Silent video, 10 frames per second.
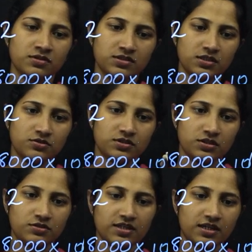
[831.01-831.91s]

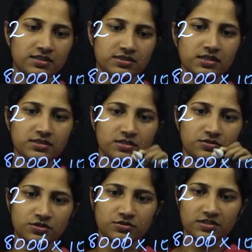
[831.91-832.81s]
00 cancel,
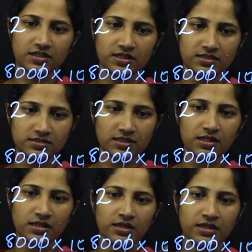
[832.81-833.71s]
00 cancel,
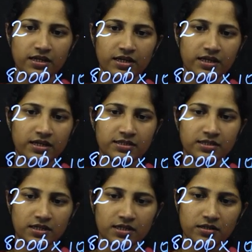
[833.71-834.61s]
8
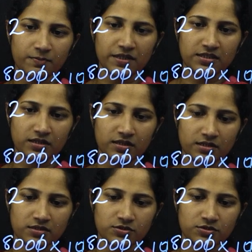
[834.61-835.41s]
2 16.